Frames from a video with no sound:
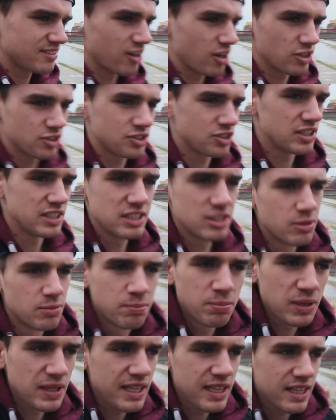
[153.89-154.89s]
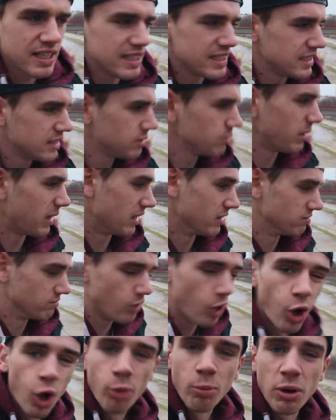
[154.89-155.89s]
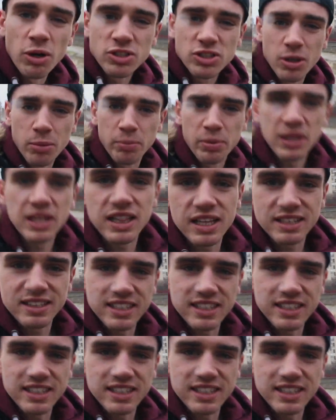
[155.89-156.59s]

Nostra is completely well almost completely